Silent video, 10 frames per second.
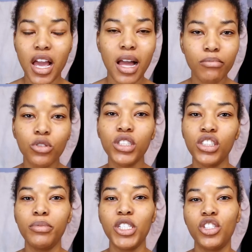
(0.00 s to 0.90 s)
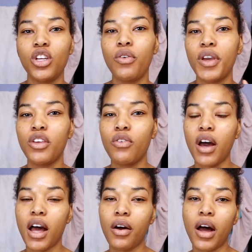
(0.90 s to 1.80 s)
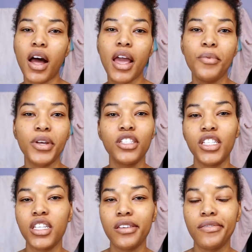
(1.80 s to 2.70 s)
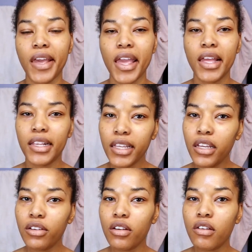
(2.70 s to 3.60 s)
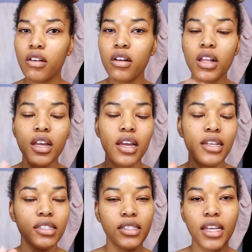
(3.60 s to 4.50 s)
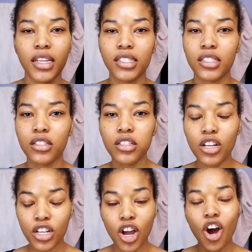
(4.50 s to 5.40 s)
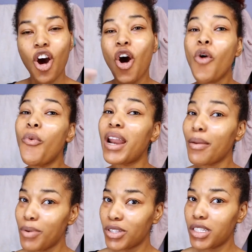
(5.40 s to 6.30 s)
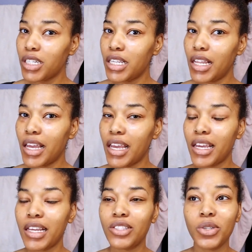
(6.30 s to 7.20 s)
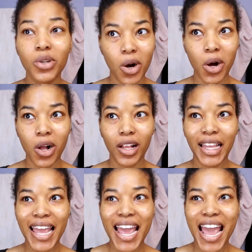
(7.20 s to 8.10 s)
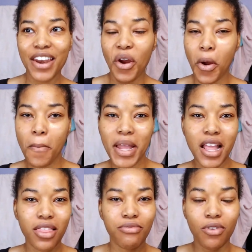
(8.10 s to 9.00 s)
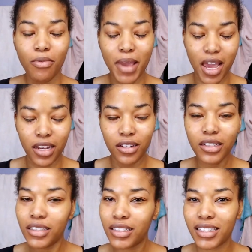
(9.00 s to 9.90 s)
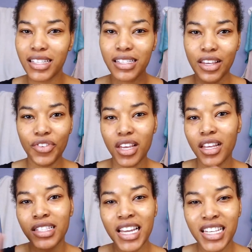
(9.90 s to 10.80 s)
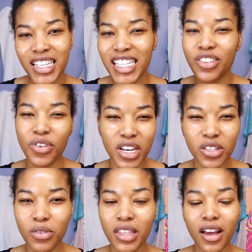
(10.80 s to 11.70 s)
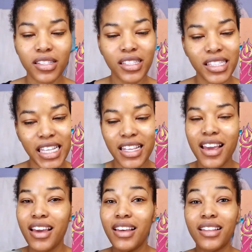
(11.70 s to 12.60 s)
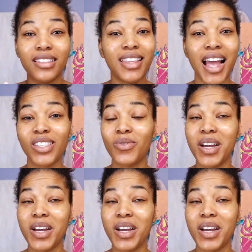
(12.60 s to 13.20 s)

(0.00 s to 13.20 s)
I'm going to be showing you how I would achieve a clean girl aesthetics look, or what I personally like to call an urban throwback look, because it's giving 90s and early 2000s, and that's